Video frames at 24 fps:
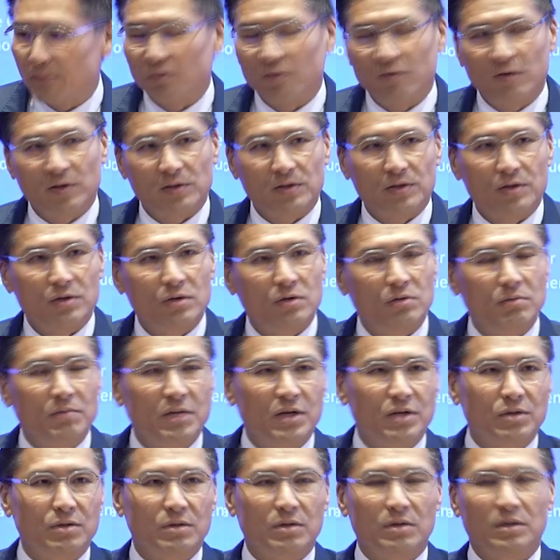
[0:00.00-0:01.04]
Professor Yu
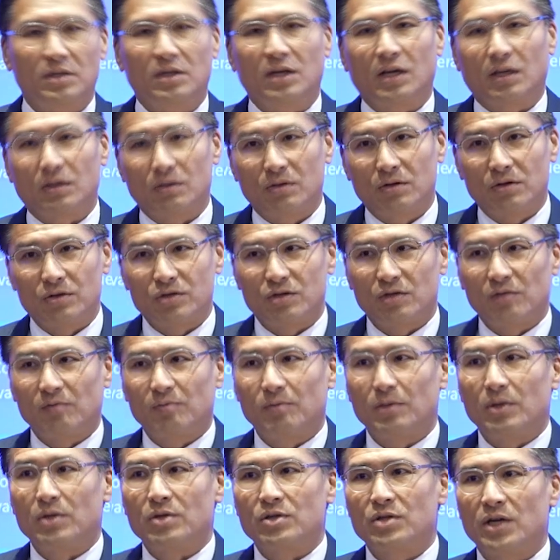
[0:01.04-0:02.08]
mentioned the technology of
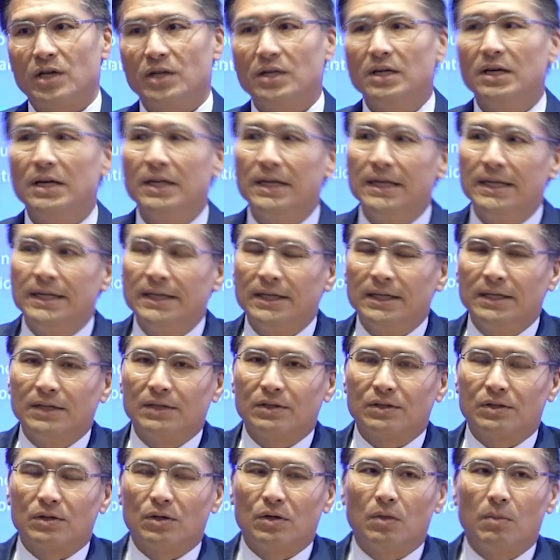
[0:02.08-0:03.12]
blockchain.
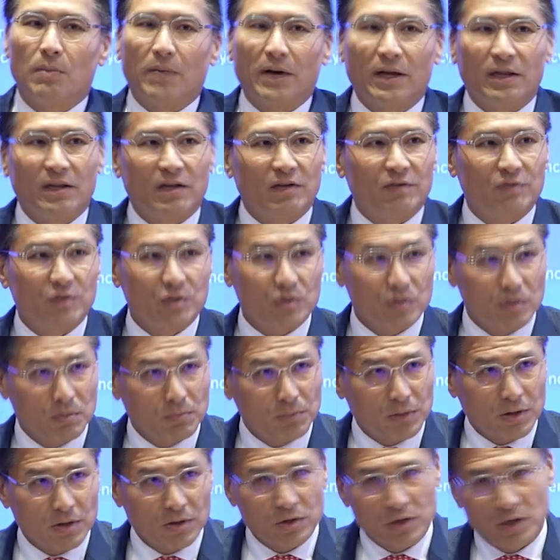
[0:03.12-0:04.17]
So by leveraging
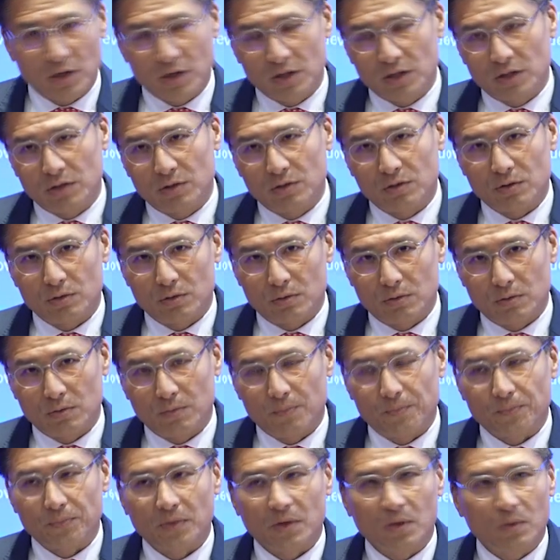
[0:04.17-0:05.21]
blockchain
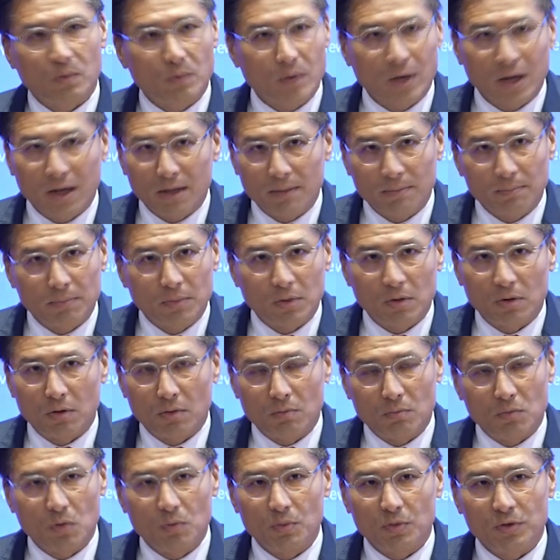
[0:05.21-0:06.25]
into web or
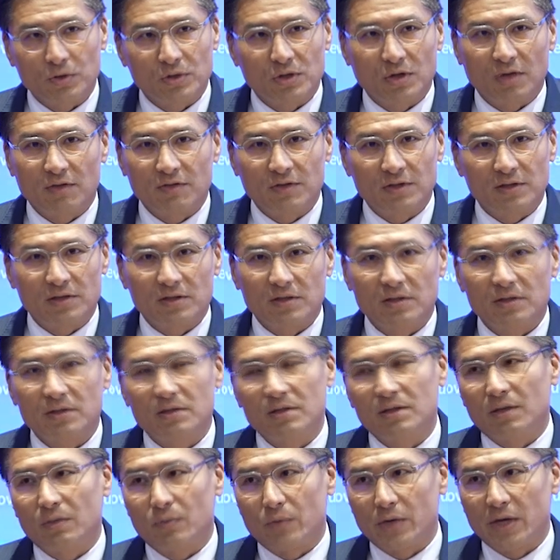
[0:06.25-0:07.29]
mobile services
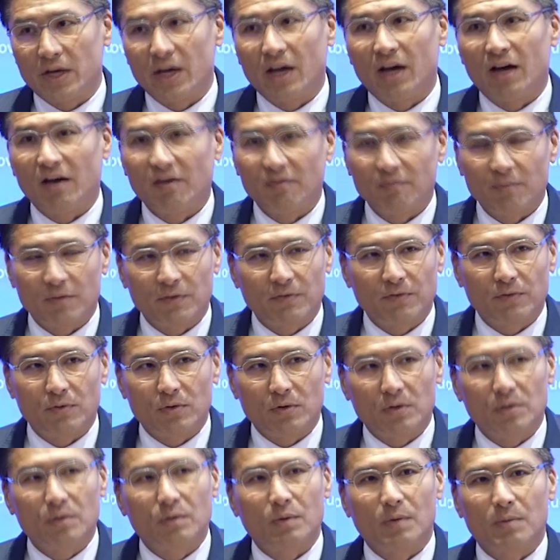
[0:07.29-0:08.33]
that we have
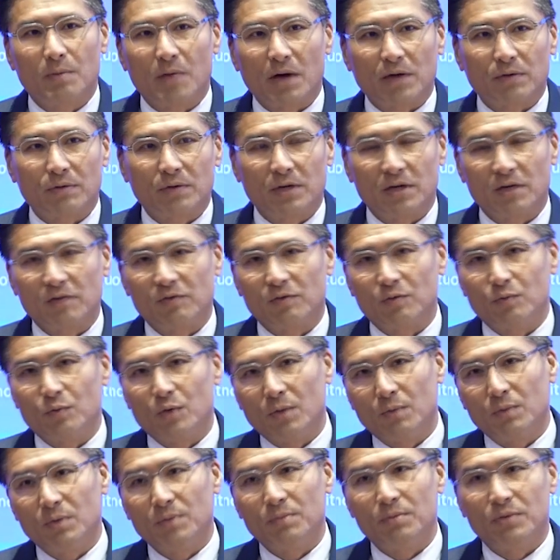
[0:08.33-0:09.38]
before, we're migrating from
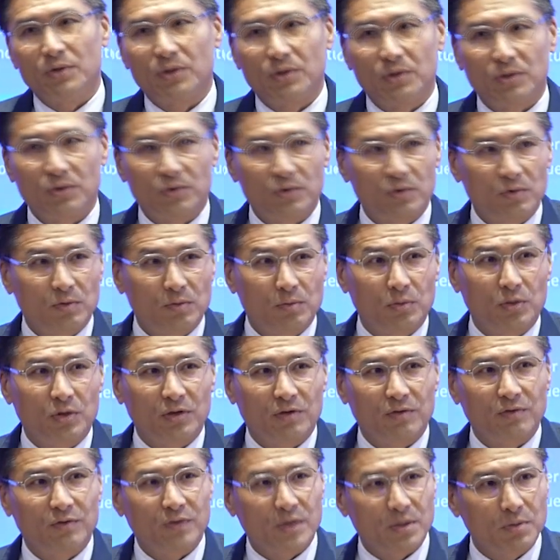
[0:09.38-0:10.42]
Web 1.0, 2.0,
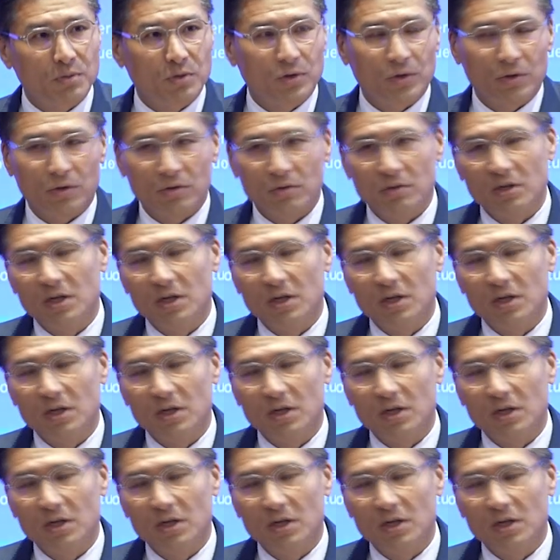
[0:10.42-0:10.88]
3.0.